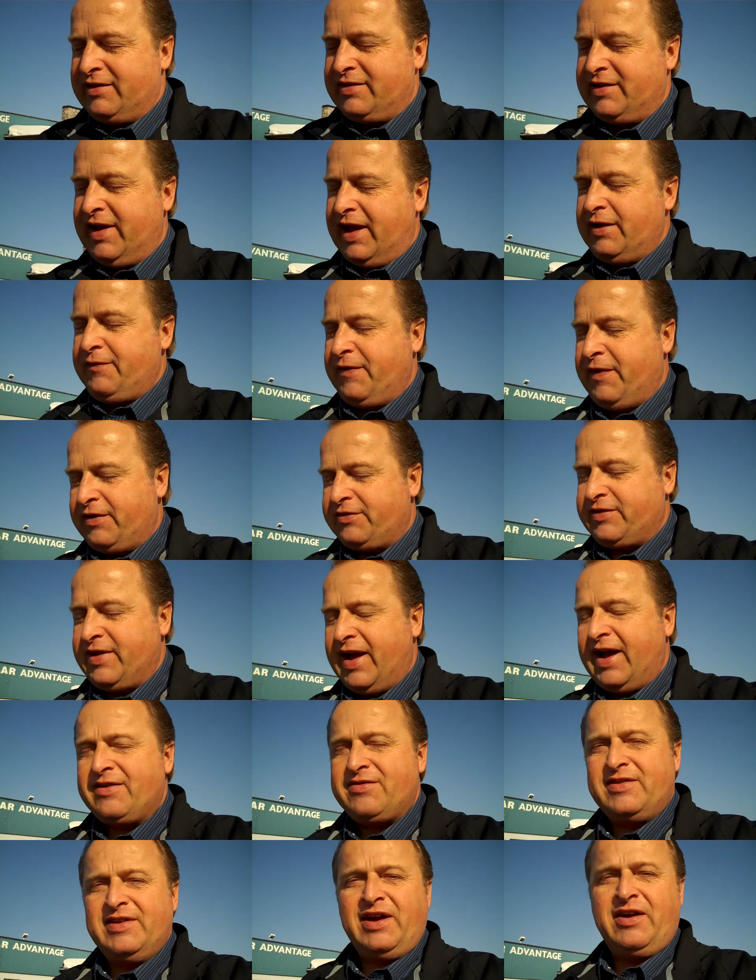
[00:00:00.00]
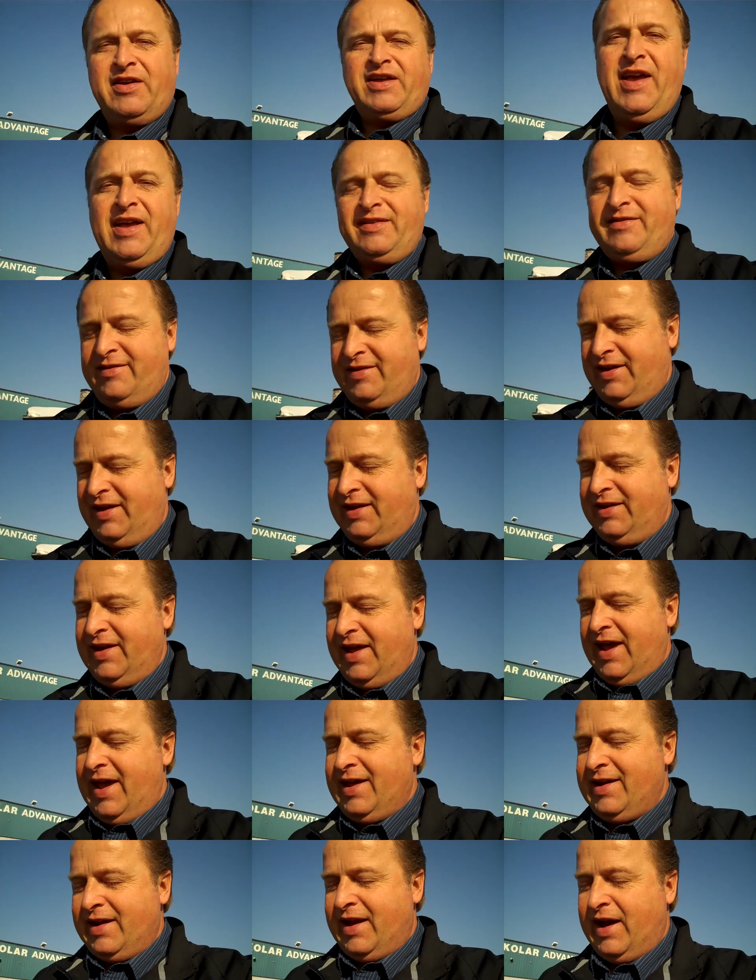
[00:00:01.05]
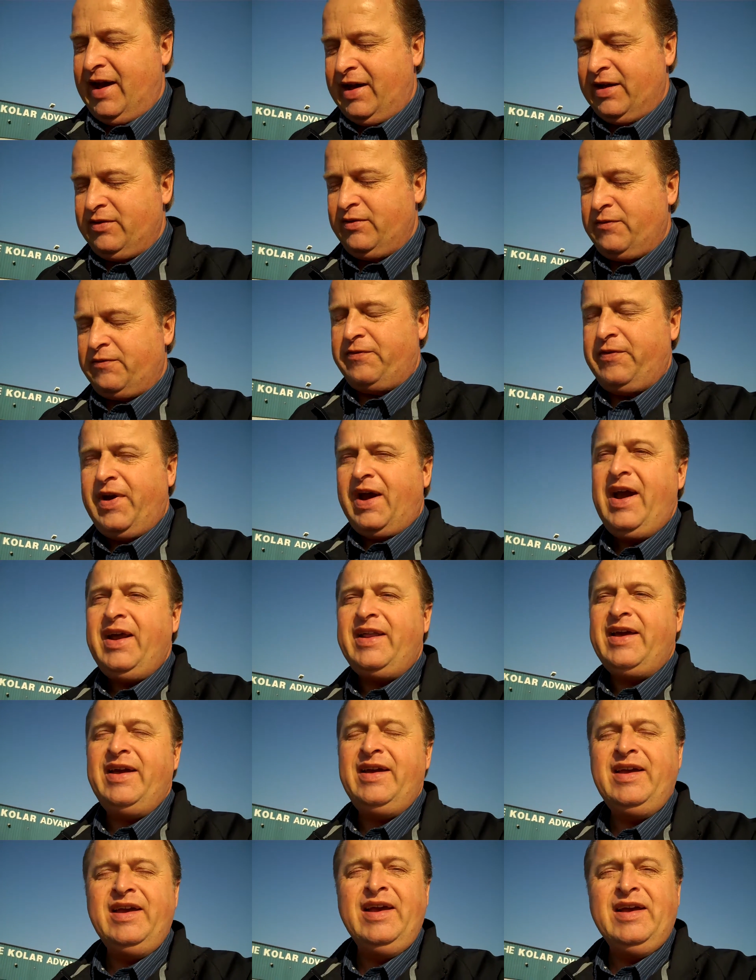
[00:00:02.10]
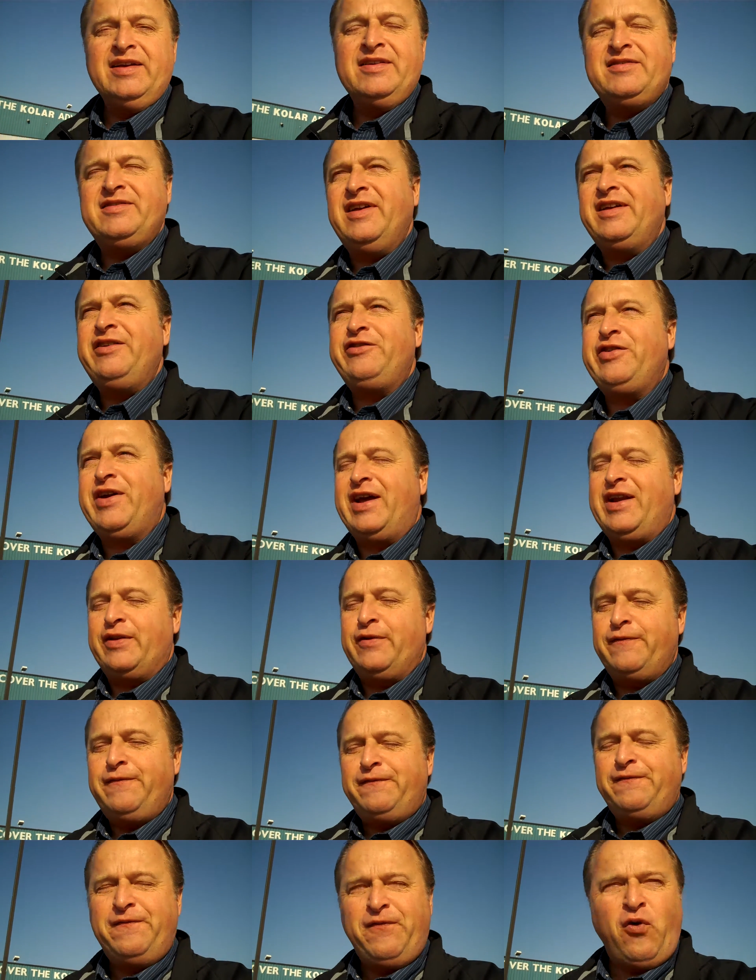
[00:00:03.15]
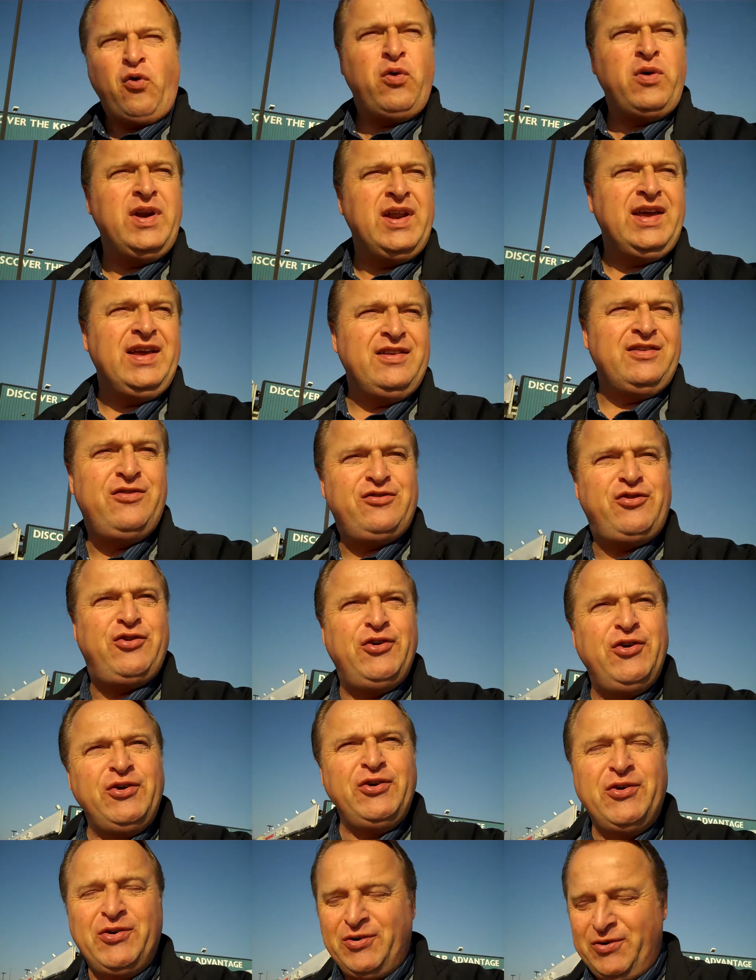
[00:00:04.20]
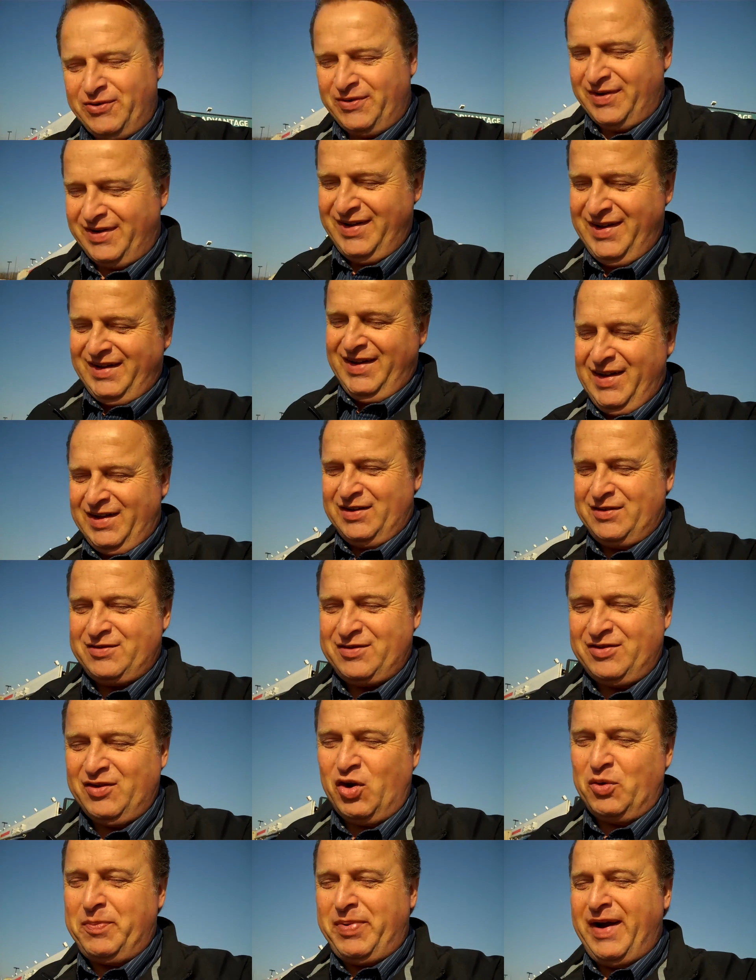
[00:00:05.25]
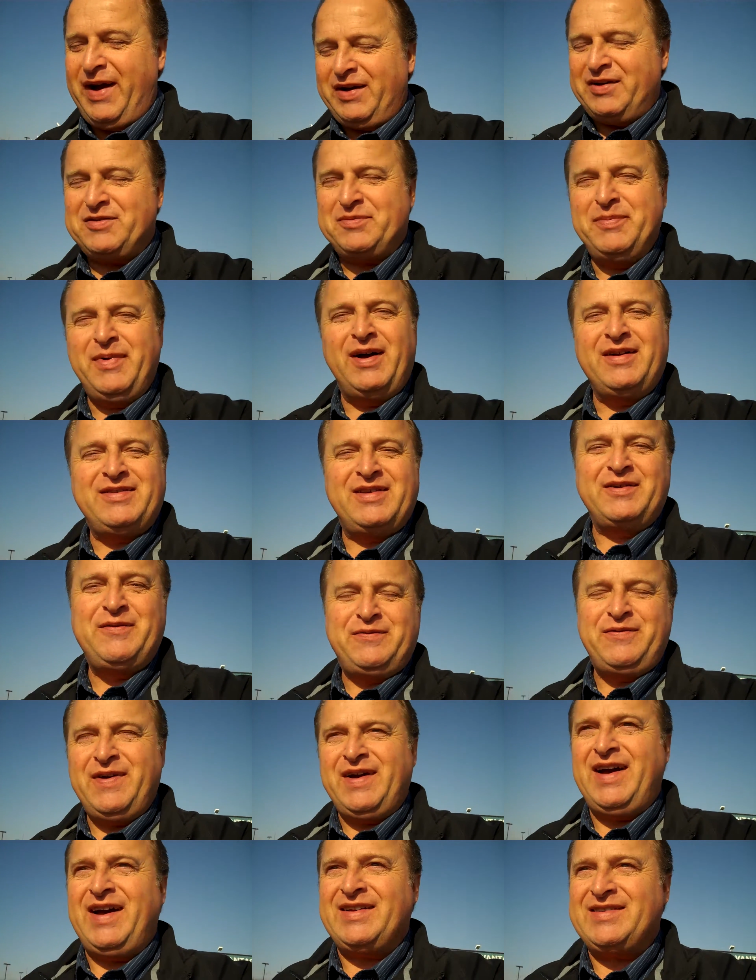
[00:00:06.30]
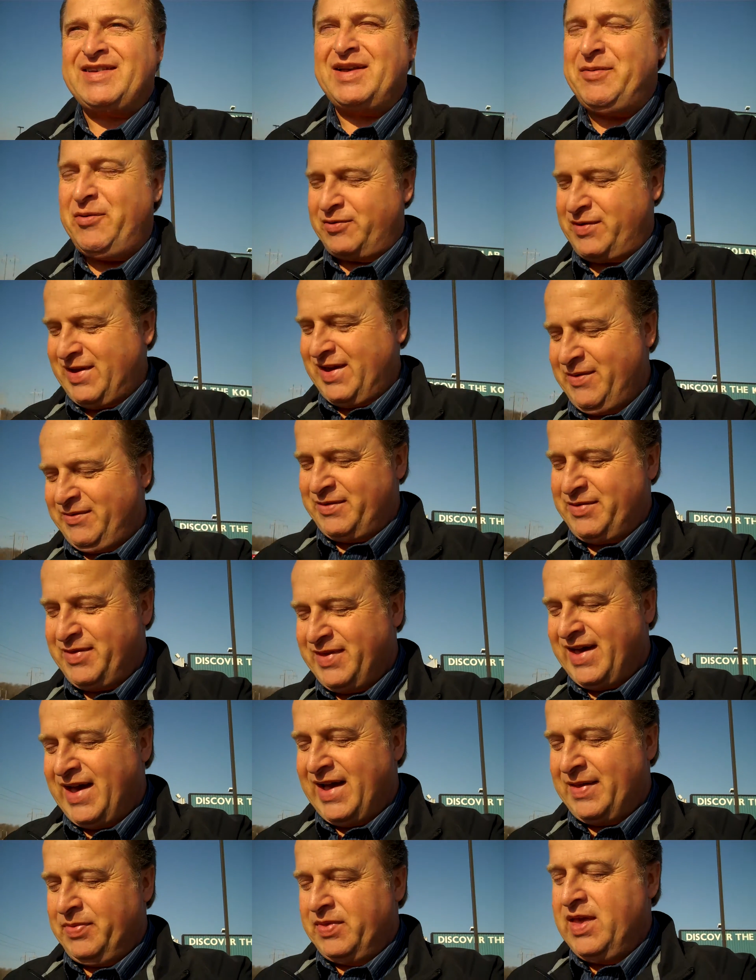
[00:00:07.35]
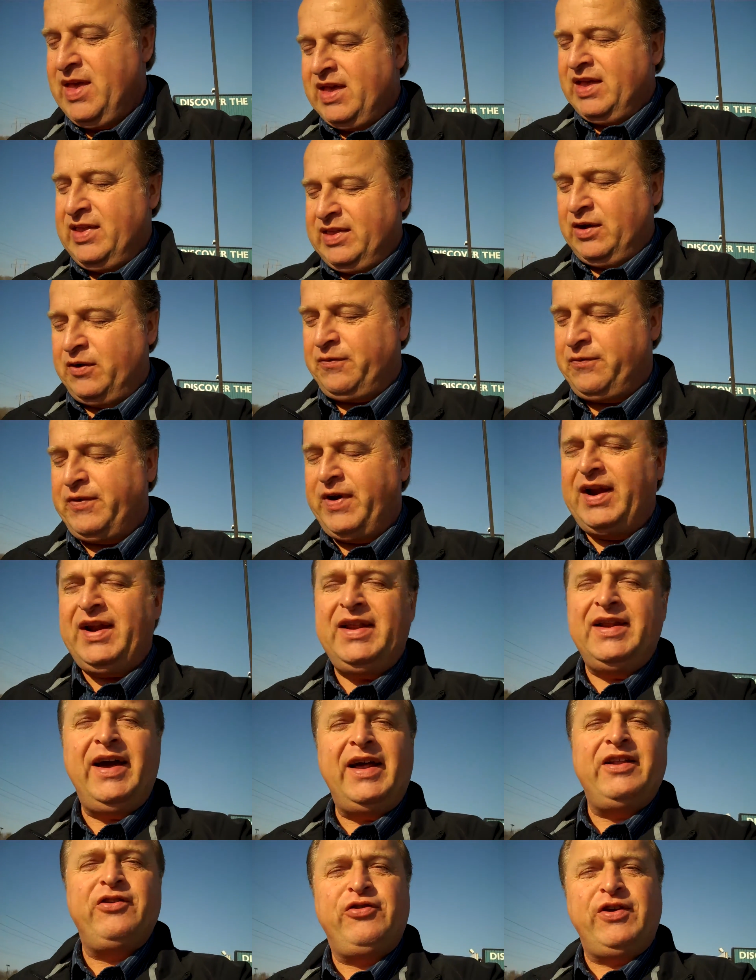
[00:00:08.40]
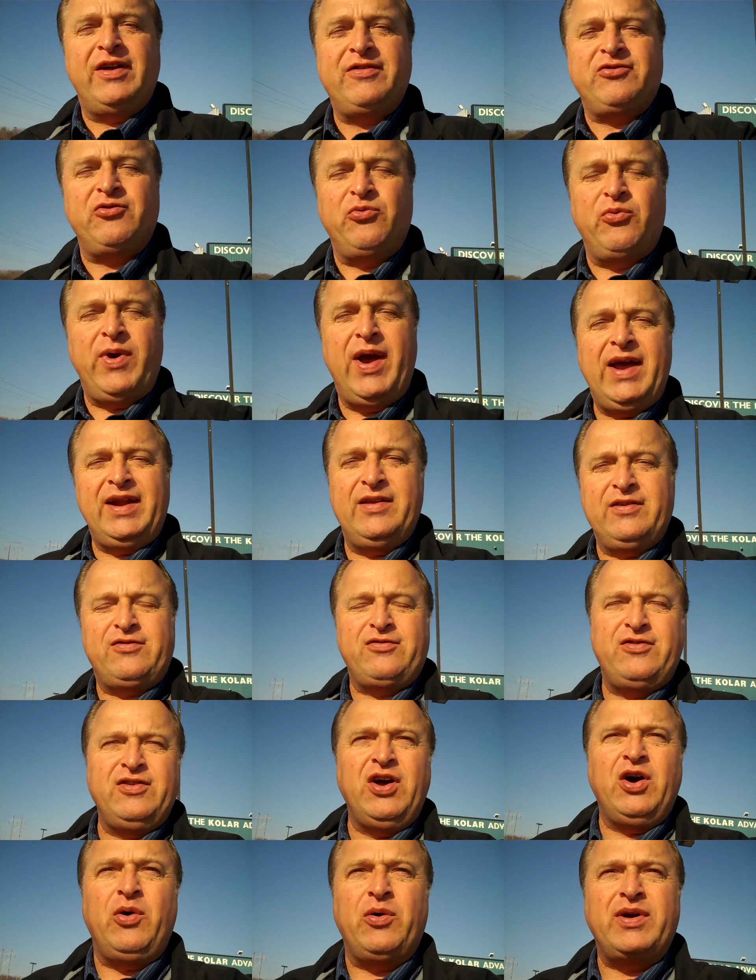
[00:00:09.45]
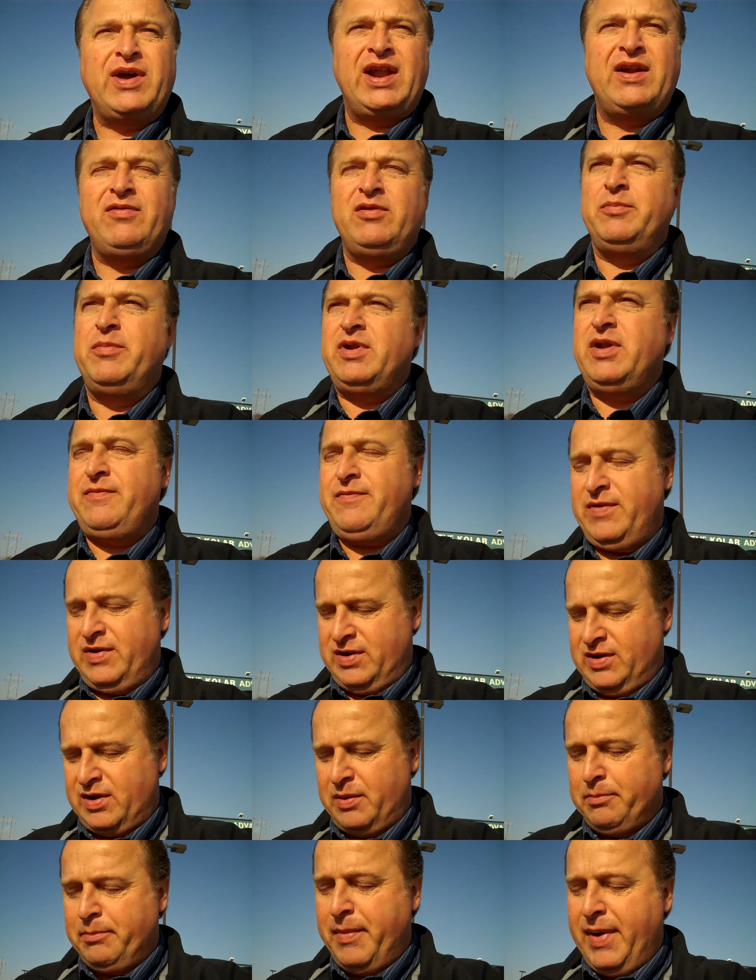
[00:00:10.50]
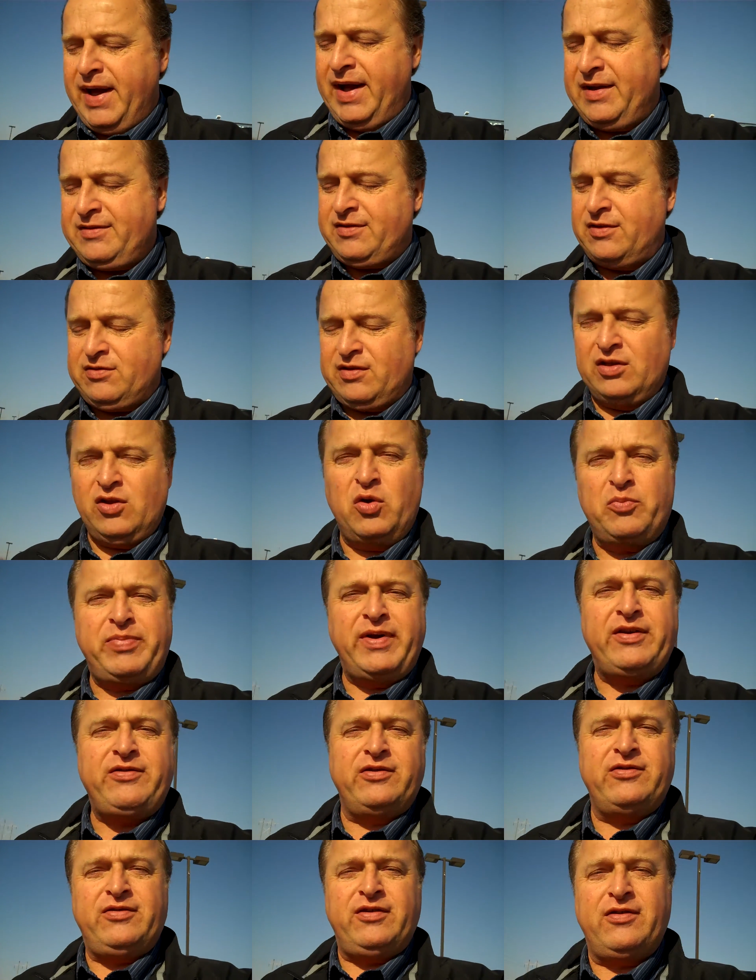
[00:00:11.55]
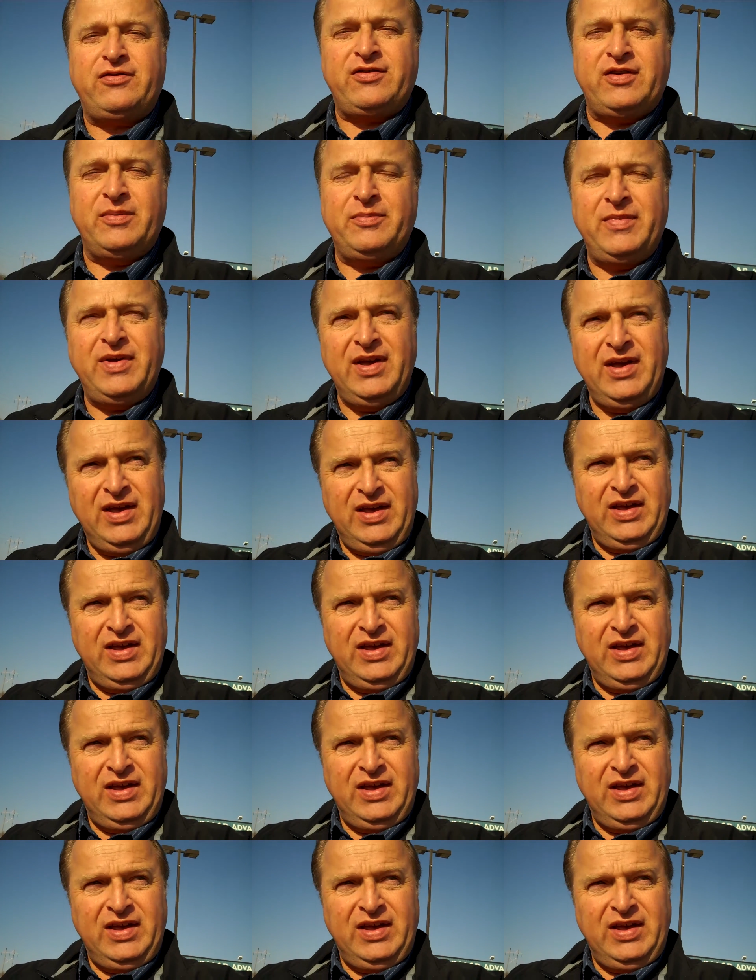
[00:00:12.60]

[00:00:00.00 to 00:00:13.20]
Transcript: Tonight, fair skies and down to 18, and on Friday, sunshine and 42. Snow piles melting fast. I'm okay with that. Now, Friday night, a chance of rain and snow, kind of a little bit of a mess as a low pressure system